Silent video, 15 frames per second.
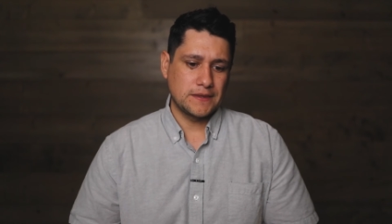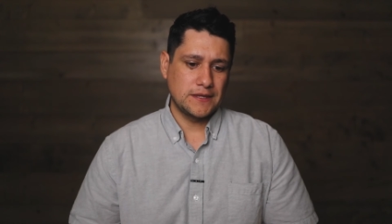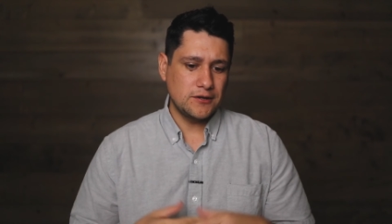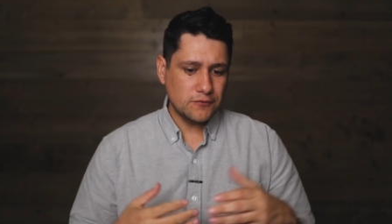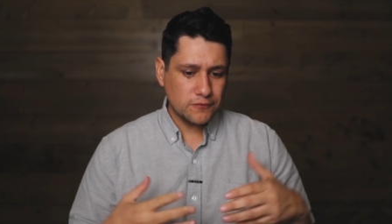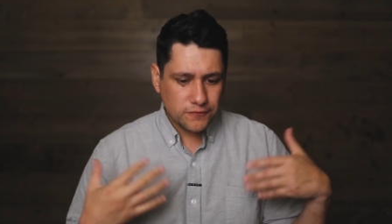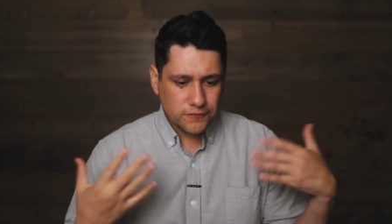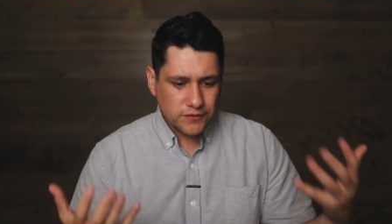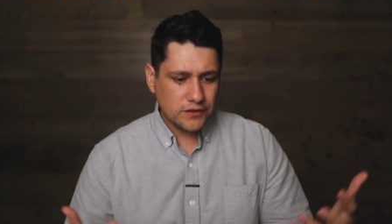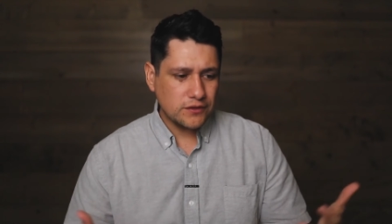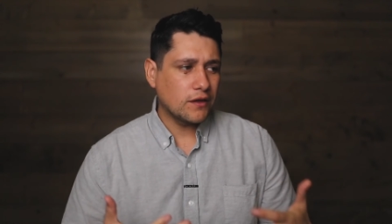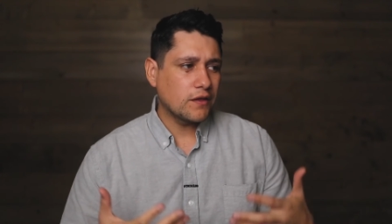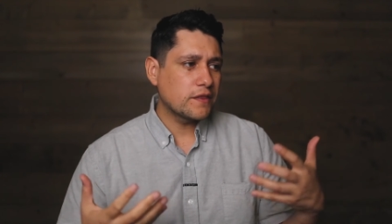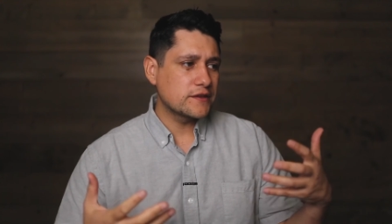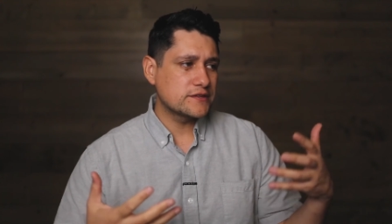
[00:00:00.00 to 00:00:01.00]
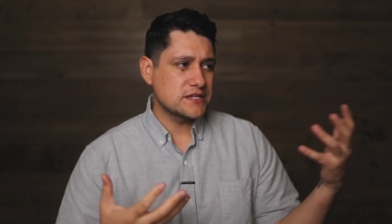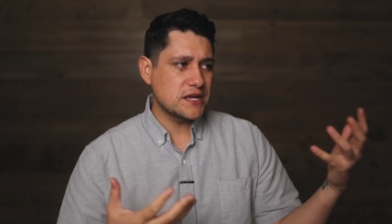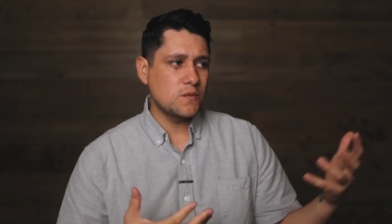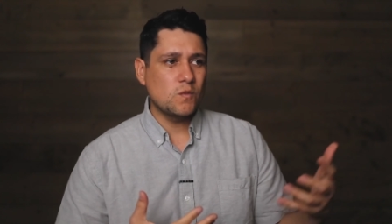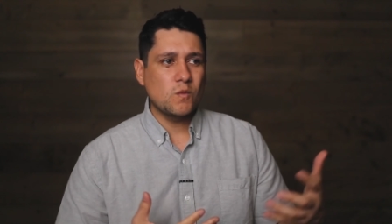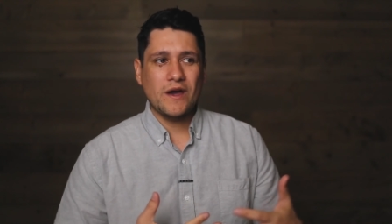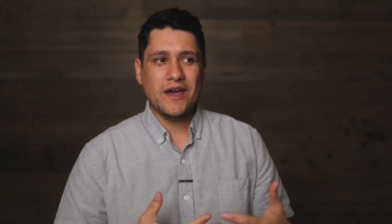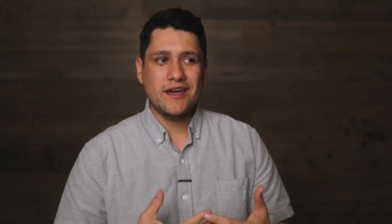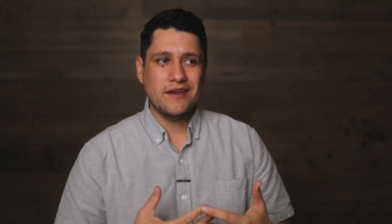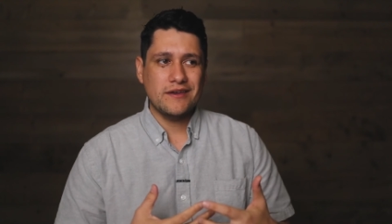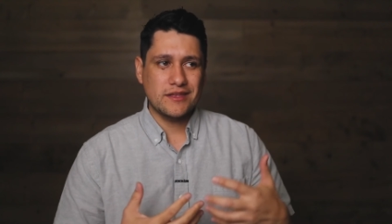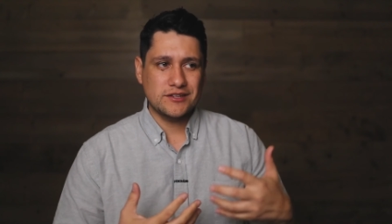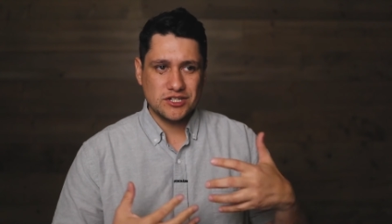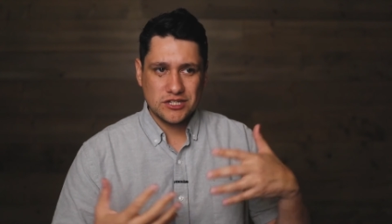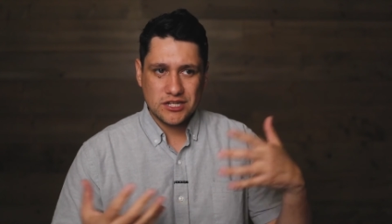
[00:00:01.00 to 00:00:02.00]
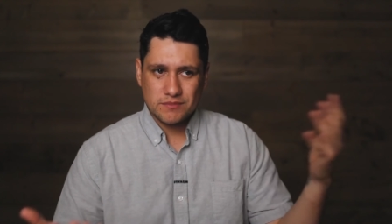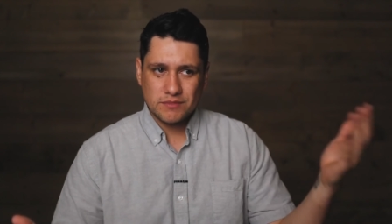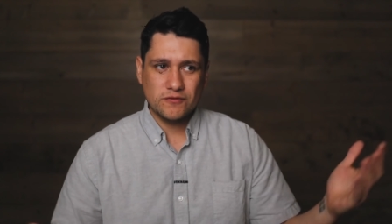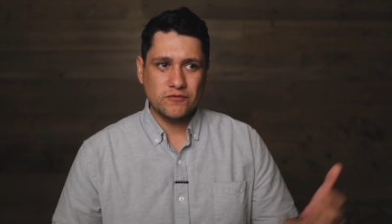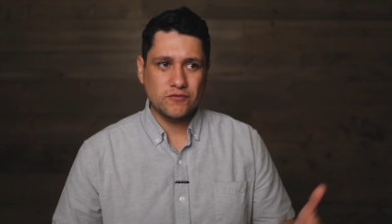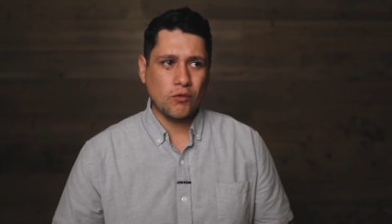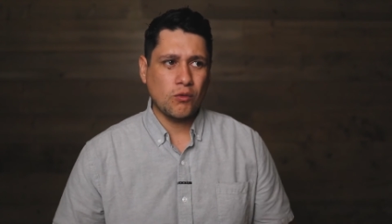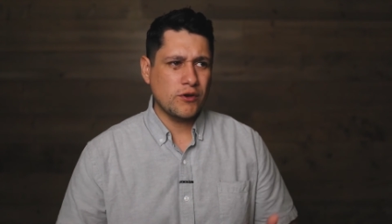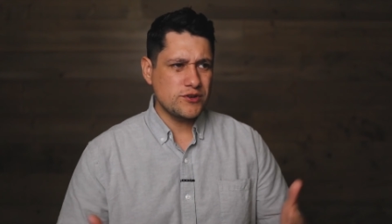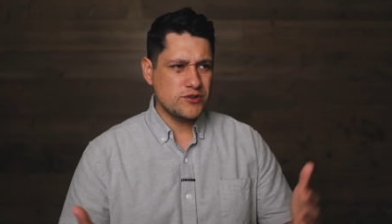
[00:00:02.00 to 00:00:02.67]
You don't feel the same way that you did before,